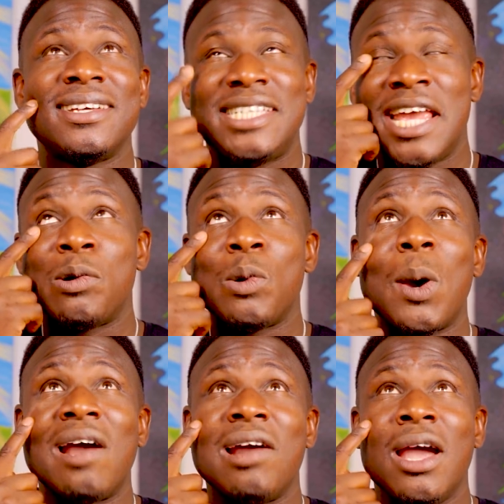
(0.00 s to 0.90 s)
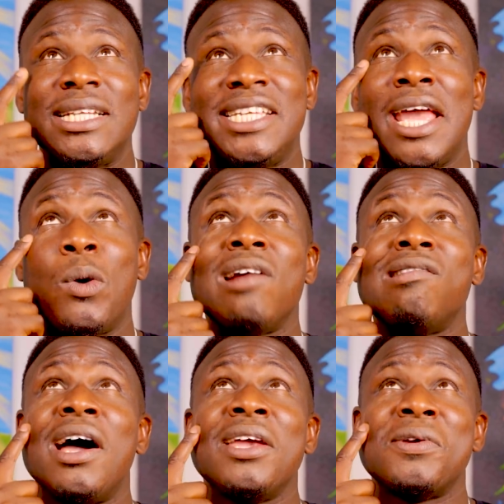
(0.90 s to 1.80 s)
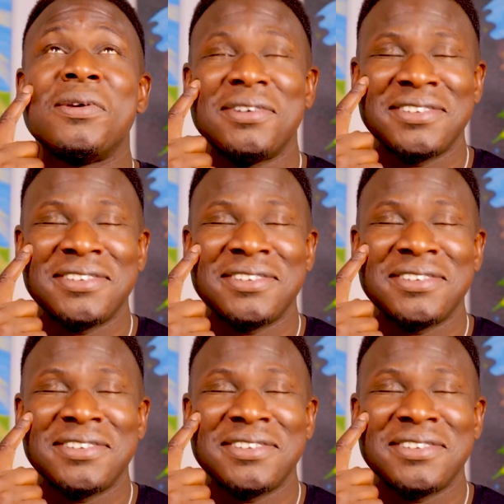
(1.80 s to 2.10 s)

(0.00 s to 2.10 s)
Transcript: Tear, where are, tear, where are you?